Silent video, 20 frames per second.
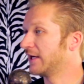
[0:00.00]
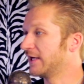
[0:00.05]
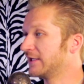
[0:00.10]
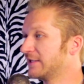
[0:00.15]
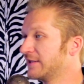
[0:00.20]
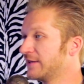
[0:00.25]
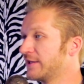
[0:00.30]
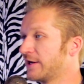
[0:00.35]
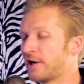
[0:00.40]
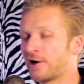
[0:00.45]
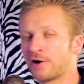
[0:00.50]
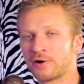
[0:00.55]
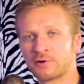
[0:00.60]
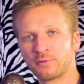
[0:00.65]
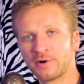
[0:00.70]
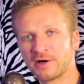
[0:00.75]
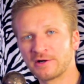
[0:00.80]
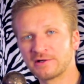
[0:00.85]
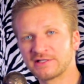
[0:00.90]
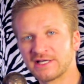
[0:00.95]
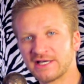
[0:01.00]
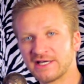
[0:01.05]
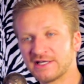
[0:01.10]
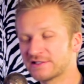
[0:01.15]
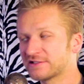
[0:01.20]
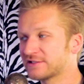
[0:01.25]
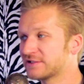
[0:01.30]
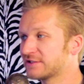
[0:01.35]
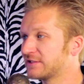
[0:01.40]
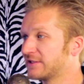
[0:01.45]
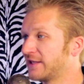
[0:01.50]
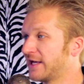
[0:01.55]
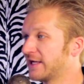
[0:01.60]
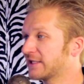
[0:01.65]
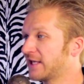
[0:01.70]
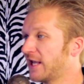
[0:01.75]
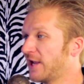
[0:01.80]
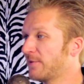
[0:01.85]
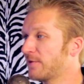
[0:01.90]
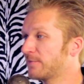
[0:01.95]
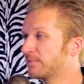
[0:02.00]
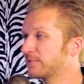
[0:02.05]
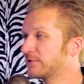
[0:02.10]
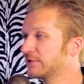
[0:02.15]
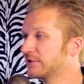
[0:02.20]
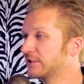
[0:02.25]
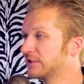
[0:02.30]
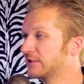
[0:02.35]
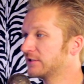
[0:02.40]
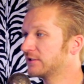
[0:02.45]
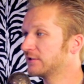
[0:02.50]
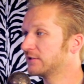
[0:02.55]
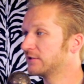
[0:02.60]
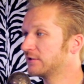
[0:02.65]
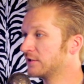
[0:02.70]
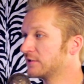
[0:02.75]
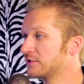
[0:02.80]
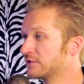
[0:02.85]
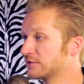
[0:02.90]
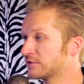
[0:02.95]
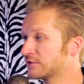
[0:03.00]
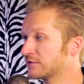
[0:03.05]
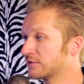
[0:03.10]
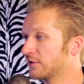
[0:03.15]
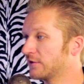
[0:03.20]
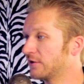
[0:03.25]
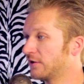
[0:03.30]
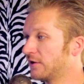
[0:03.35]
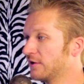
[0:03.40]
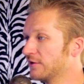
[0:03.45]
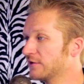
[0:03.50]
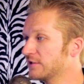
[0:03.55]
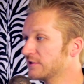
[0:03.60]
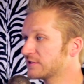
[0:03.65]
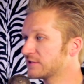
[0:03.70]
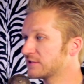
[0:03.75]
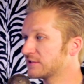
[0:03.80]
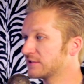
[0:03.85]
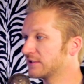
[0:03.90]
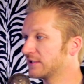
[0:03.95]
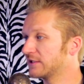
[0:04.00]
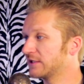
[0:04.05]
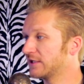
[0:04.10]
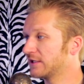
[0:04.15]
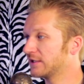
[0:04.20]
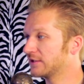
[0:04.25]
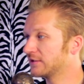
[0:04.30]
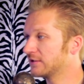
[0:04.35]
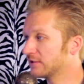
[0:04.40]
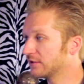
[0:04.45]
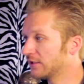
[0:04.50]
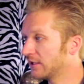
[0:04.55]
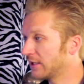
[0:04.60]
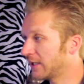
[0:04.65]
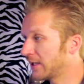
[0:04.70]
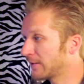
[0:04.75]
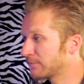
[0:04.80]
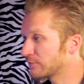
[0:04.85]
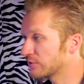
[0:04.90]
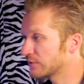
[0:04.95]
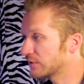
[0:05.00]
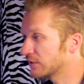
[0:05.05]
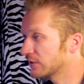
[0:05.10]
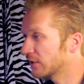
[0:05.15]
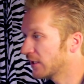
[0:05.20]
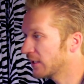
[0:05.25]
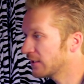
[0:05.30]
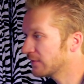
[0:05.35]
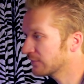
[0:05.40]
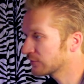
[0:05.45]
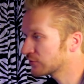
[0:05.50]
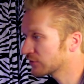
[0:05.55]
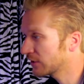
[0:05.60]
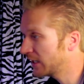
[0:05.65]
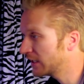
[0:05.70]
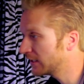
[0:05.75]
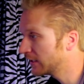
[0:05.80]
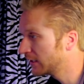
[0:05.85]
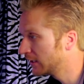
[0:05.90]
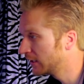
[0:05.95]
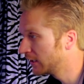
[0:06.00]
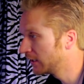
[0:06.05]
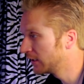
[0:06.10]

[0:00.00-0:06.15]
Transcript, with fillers: I did the hardware test, that came up good. So all these options here, I even tried,